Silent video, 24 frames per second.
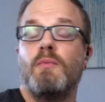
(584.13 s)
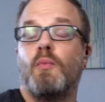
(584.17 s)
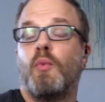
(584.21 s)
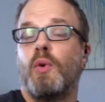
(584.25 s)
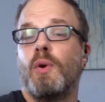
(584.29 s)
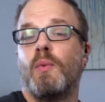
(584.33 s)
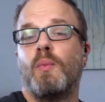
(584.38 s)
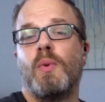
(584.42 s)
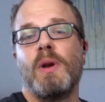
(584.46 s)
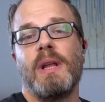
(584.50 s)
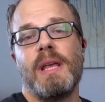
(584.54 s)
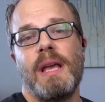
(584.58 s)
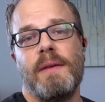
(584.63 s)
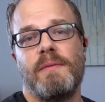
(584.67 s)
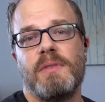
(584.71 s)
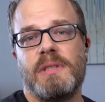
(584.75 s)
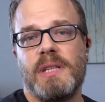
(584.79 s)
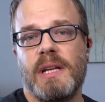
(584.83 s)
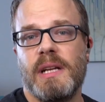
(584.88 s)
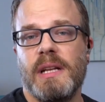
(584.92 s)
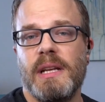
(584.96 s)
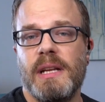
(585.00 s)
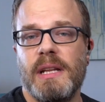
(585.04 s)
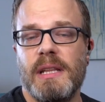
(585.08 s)
We really haven't
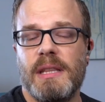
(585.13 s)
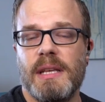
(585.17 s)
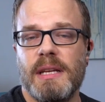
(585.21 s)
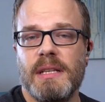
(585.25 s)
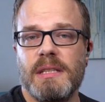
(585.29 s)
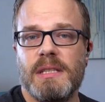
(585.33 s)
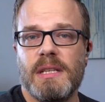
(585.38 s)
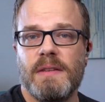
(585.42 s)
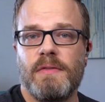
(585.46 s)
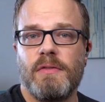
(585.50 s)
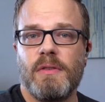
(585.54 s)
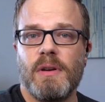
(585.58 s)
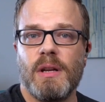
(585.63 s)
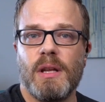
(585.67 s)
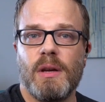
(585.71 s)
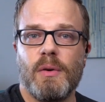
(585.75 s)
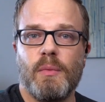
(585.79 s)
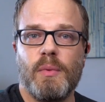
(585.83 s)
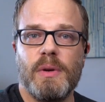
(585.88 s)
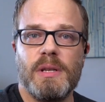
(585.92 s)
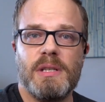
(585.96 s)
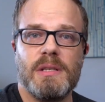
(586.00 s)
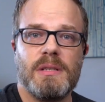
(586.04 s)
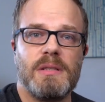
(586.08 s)
done anything differently.
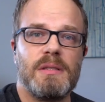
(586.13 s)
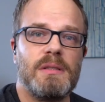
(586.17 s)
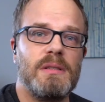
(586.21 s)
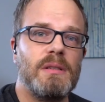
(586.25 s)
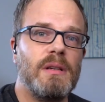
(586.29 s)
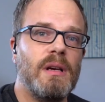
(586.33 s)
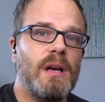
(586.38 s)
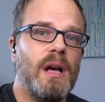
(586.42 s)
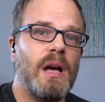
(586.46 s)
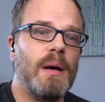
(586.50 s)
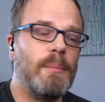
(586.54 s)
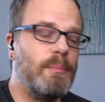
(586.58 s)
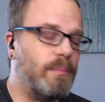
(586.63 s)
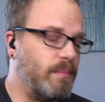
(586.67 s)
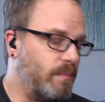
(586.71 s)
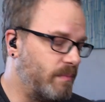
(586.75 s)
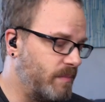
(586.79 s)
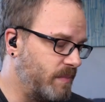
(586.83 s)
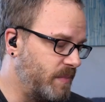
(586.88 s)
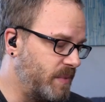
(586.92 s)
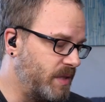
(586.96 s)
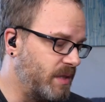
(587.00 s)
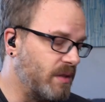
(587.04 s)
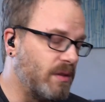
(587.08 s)
We just, um,
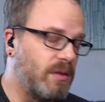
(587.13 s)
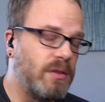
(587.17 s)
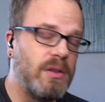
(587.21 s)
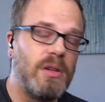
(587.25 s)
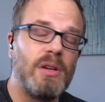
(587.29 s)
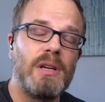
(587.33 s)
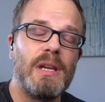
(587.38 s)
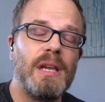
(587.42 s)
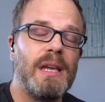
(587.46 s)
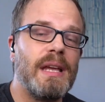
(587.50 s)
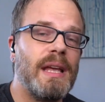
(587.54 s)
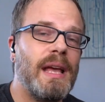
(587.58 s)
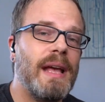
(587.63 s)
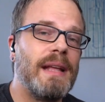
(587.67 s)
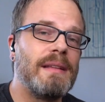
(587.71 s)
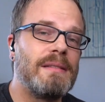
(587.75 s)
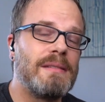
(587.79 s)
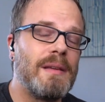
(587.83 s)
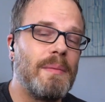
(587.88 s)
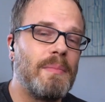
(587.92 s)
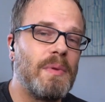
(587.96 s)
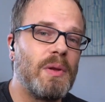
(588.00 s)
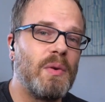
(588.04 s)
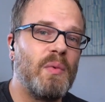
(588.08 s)
looking at
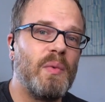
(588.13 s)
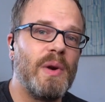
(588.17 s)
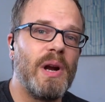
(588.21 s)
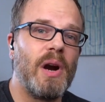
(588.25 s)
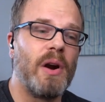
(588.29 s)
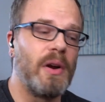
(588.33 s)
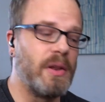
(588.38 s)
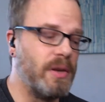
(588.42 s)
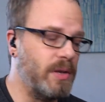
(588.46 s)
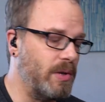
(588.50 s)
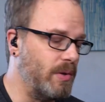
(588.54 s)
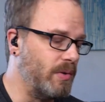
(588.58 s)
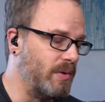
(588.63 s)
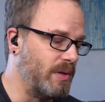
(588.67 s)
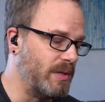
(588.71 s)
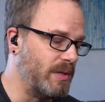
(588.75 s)
something we already knew,